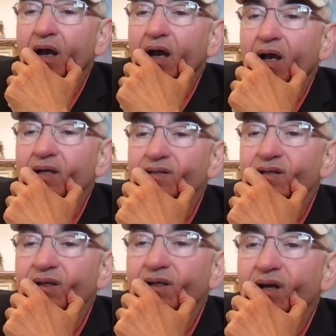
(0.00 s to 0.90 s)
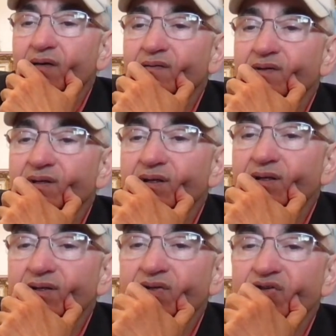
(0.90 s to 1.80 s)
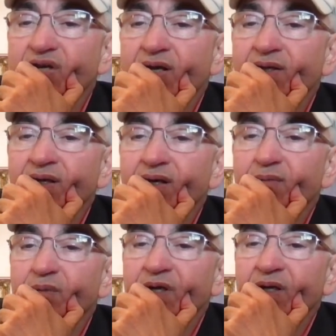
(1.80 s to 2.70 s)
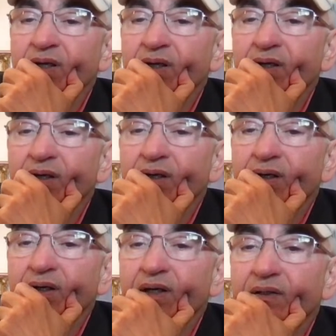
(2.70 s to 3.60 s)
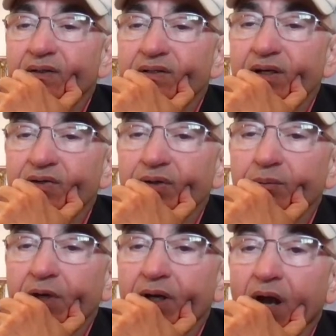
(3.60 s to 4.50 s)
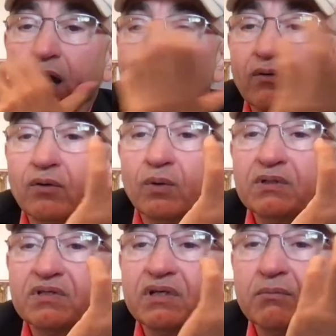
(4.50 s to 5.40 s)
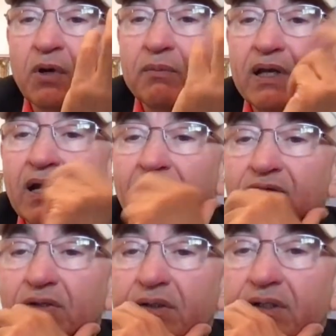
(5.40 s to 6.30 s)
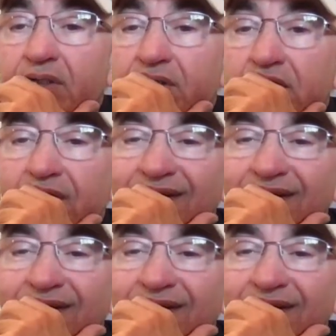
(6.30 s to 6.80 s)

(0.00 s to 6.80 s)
as he loves his gender being heterosexual male?" I don't know what Sigma male actually is.